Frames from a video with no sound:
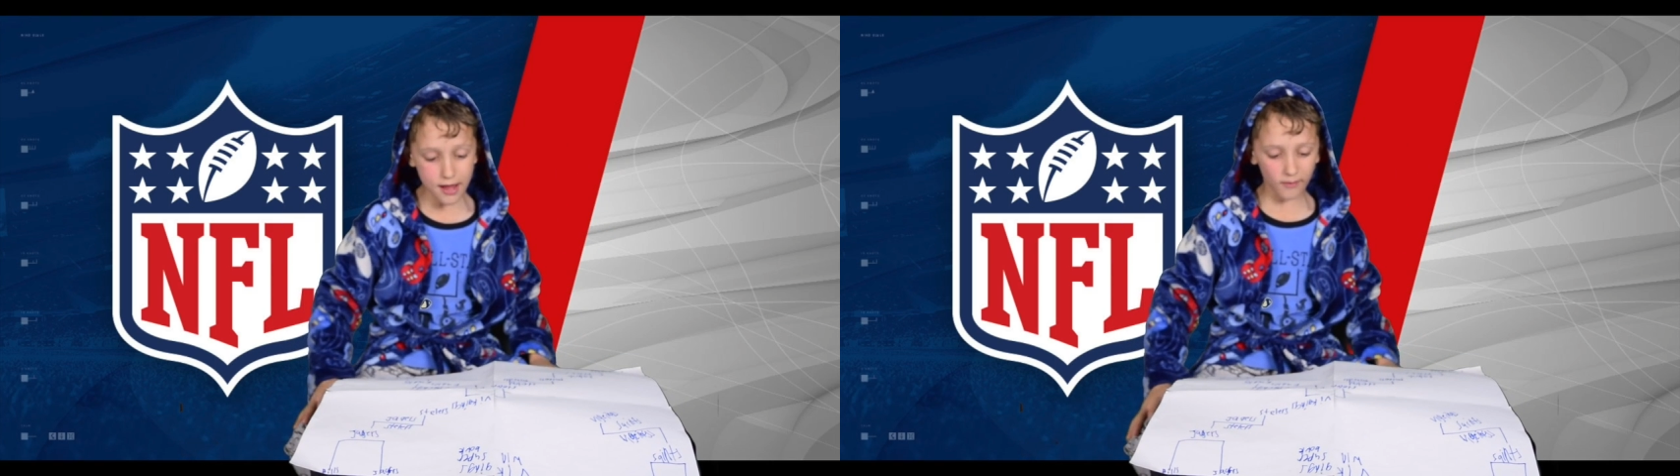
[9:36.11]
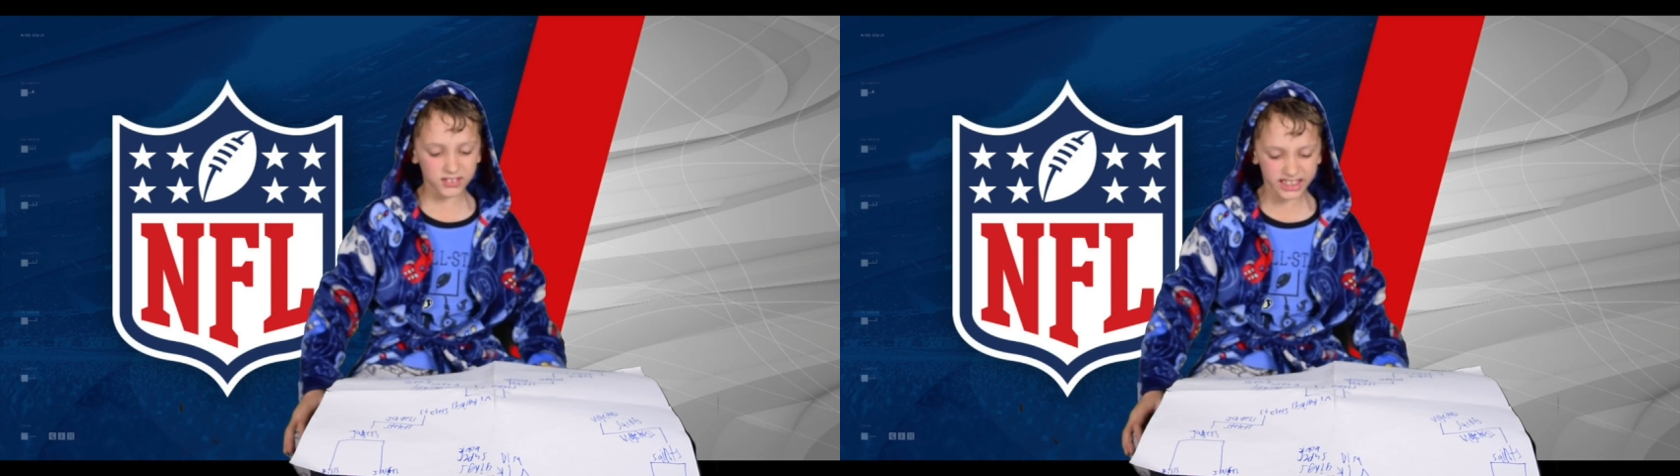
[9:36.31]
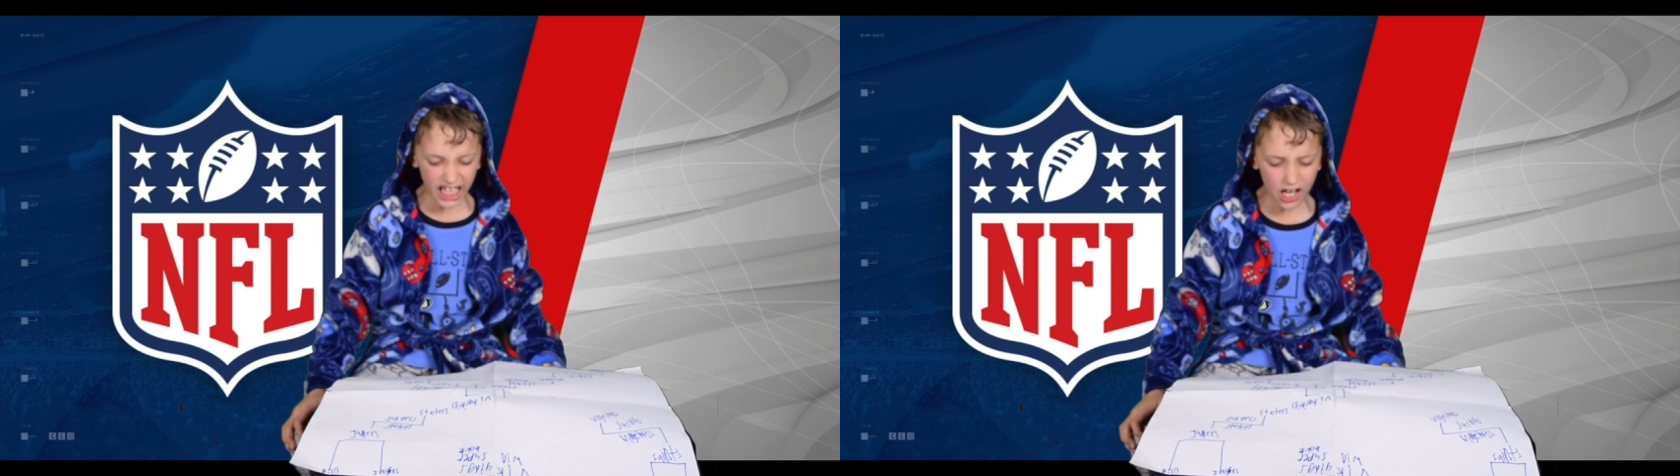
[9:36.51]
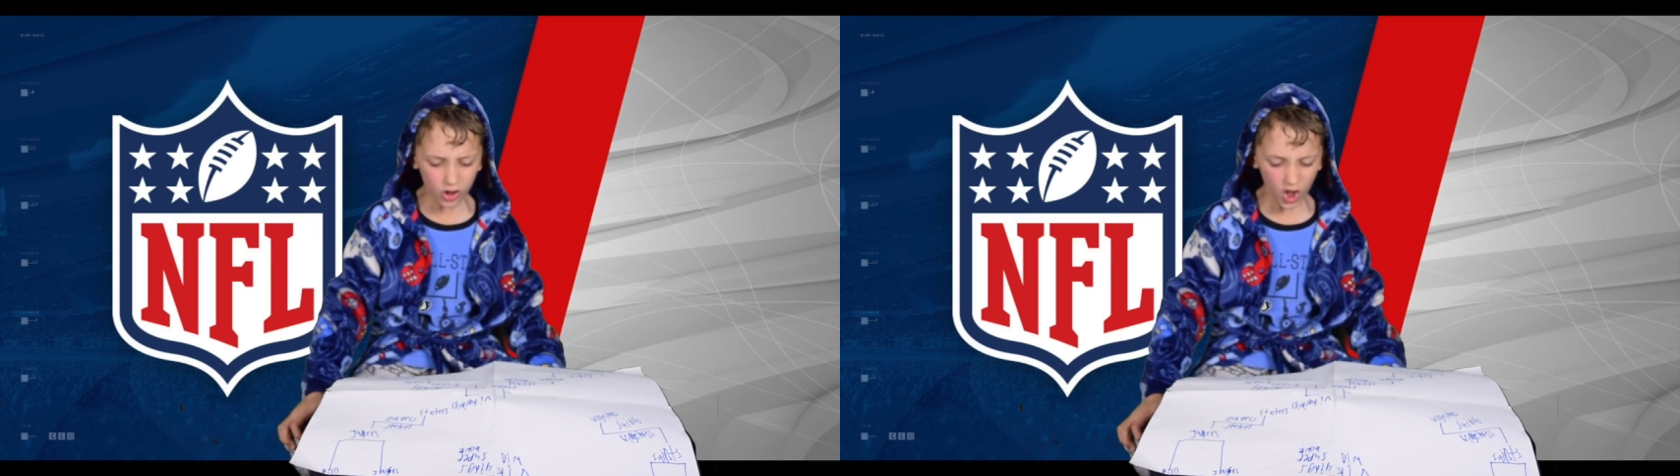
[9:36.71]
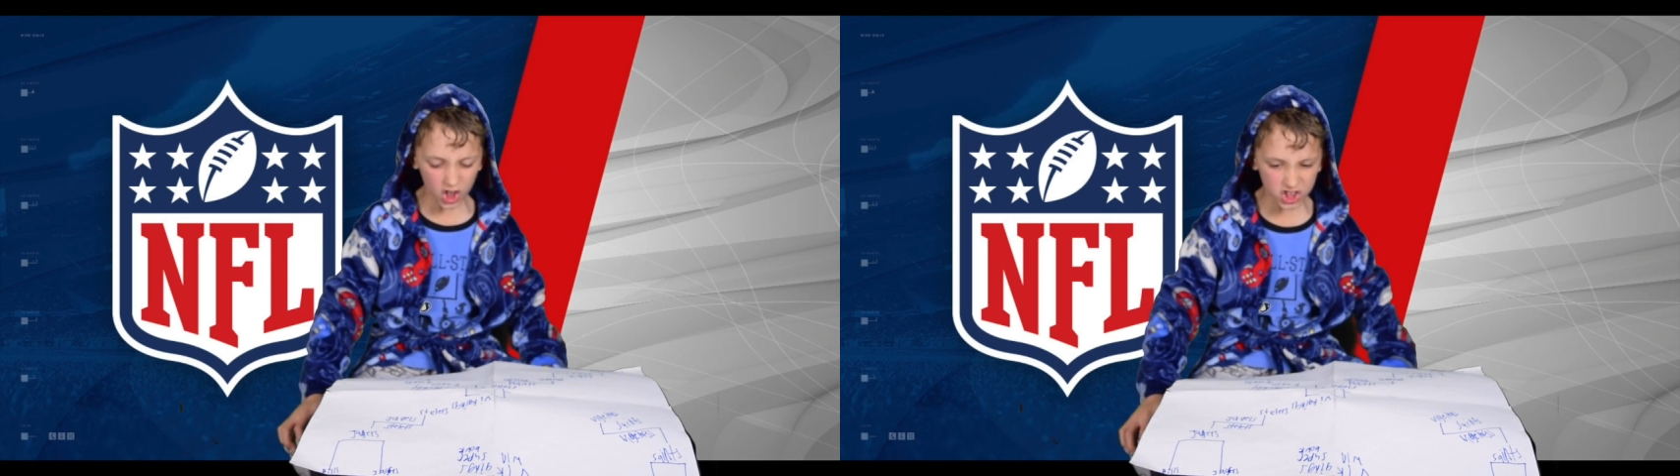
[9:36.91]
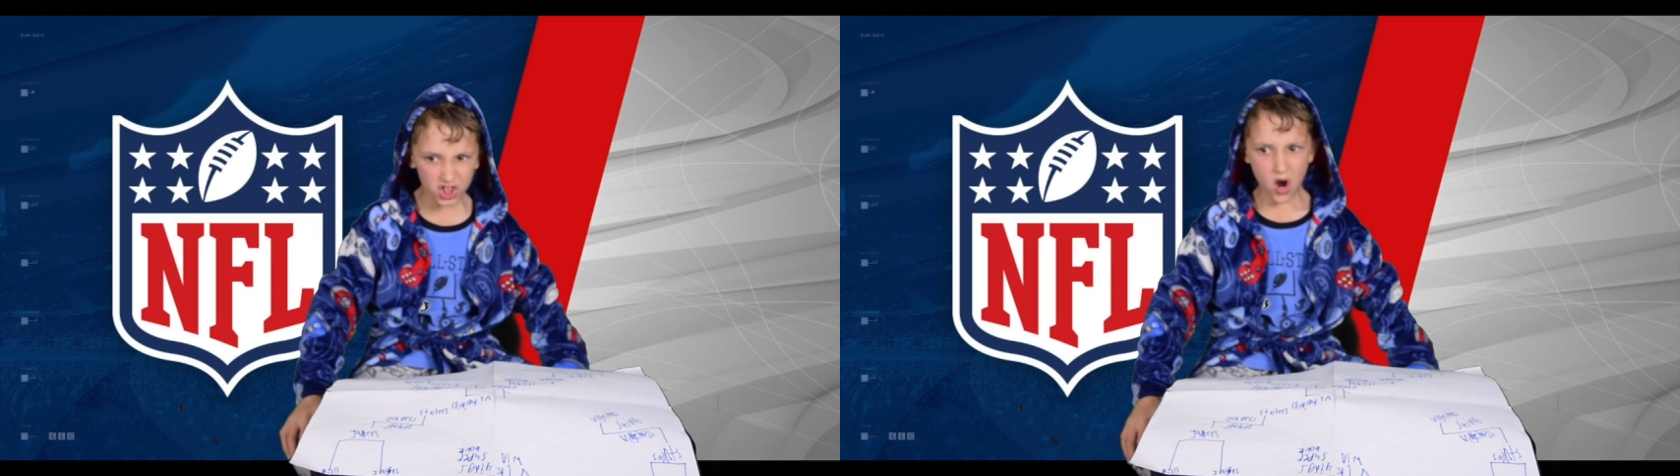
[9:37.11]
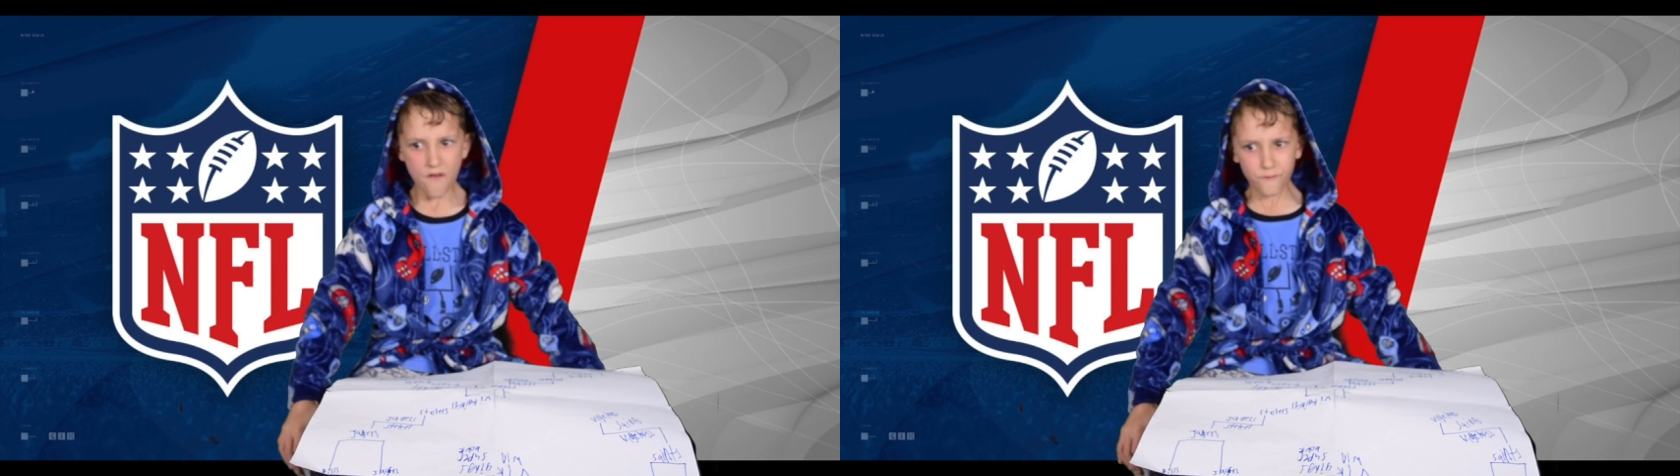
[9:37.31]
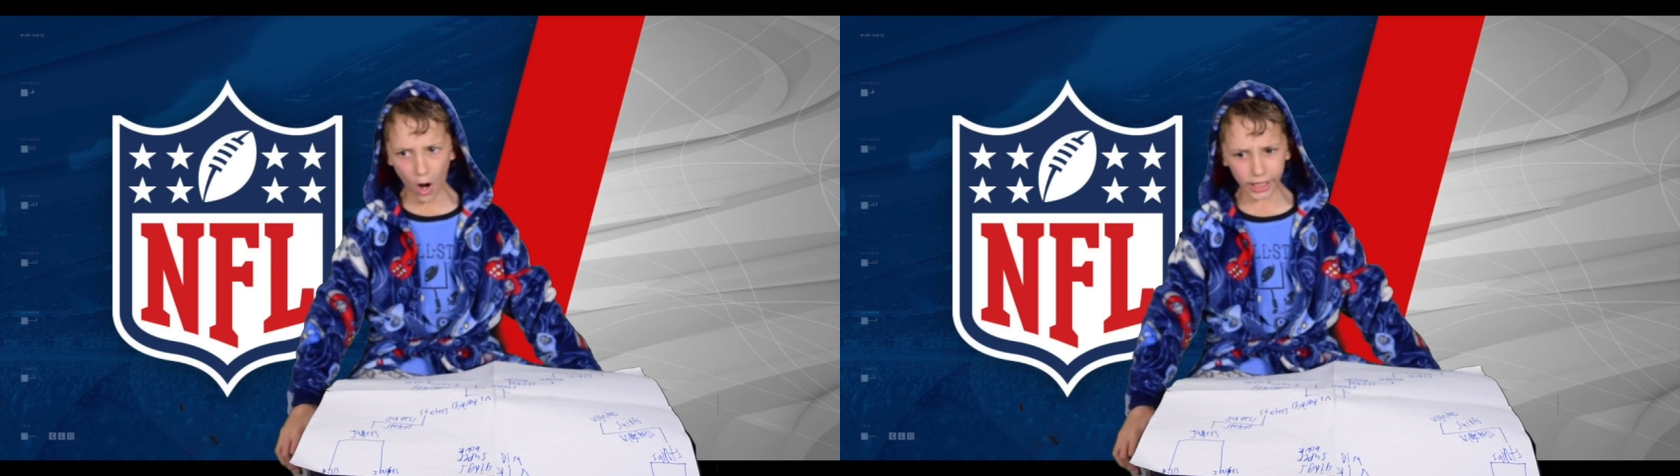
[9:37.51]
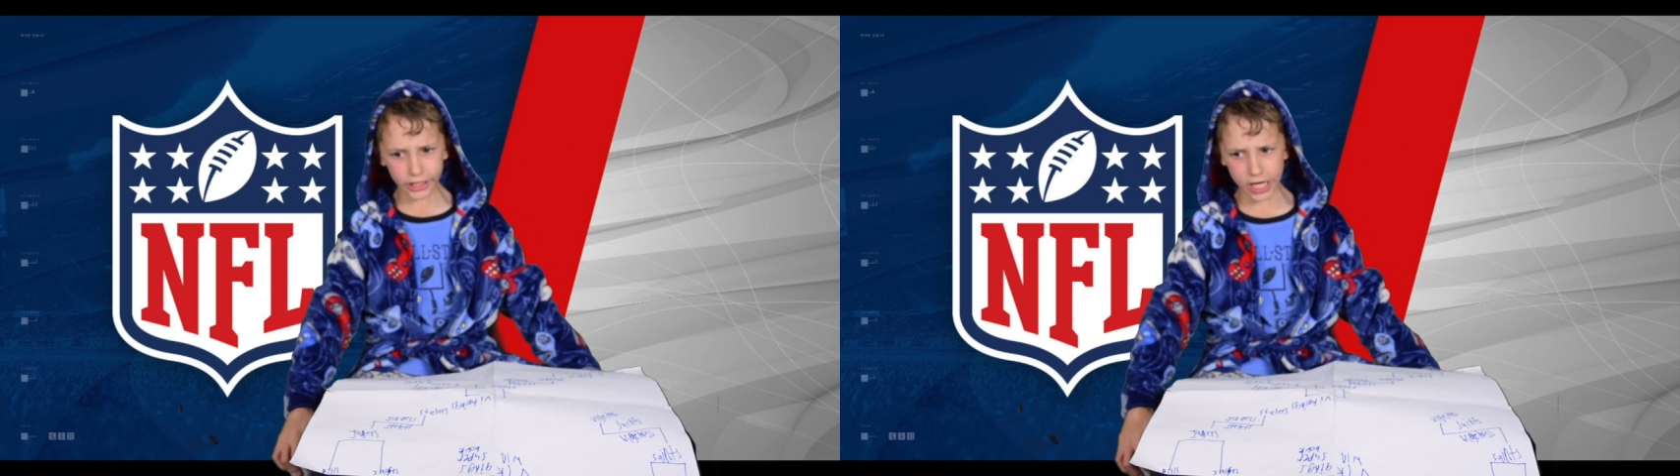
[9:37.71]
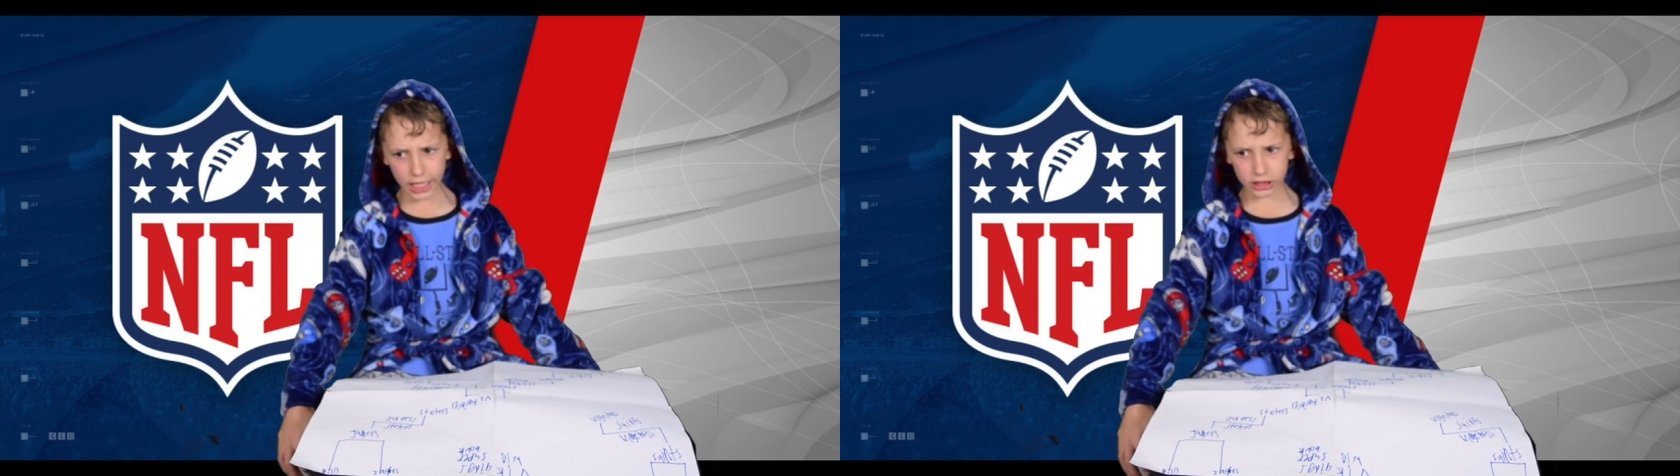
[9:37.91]
have Steelers,
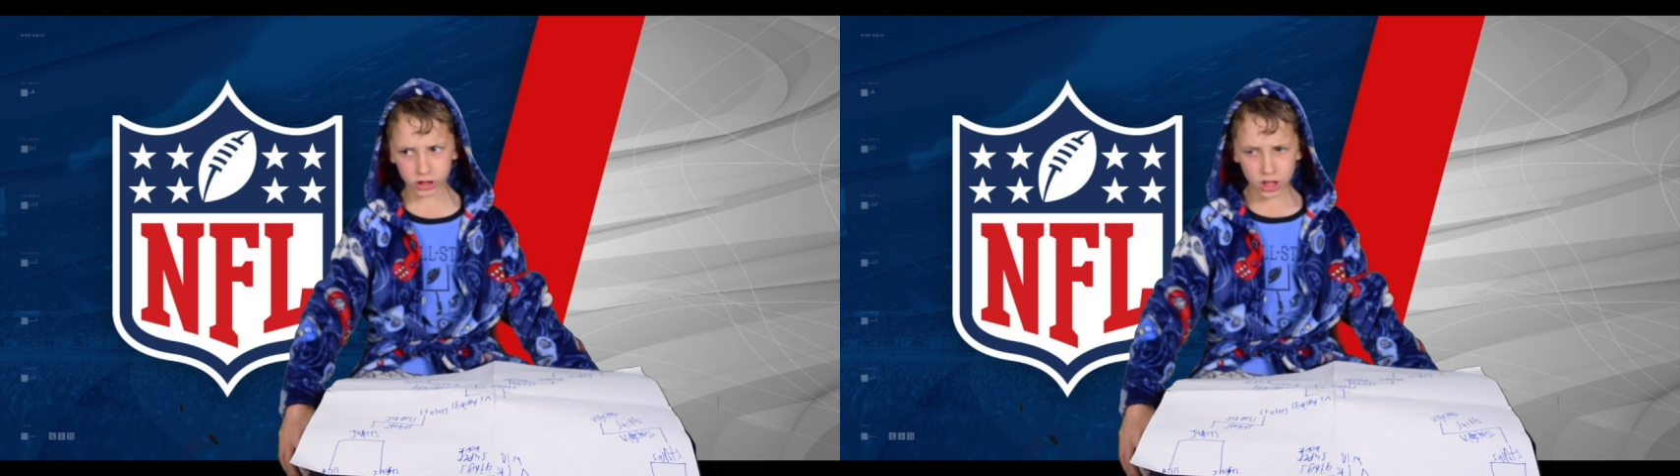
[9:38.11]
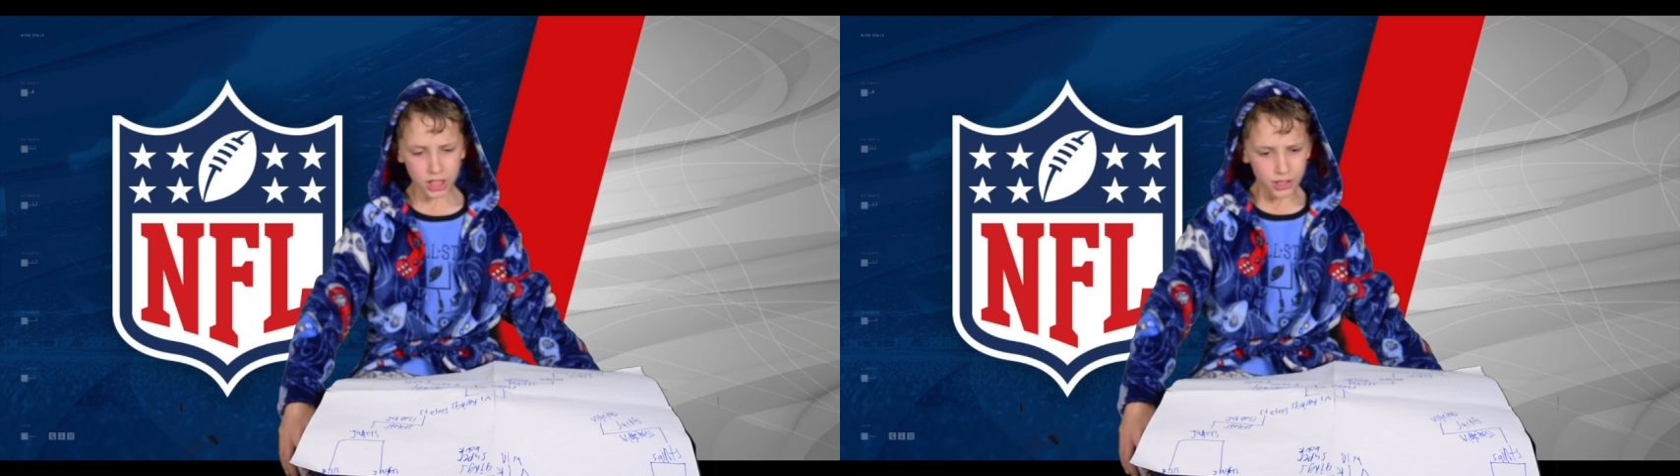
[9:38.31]
Vikings.